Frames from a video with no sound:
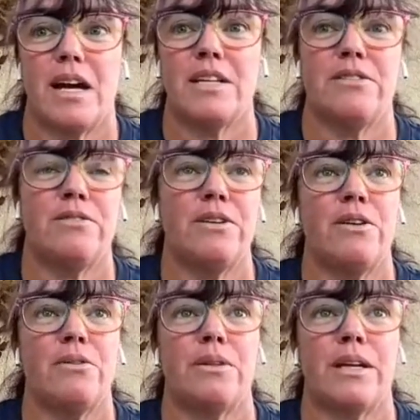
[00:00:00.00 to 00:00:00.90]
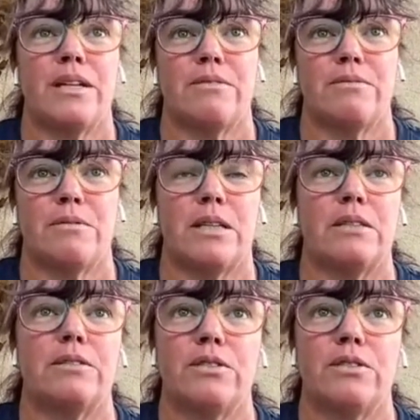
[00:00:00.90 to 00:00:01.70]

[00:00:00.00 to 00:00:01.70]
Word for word: I do know, like, well,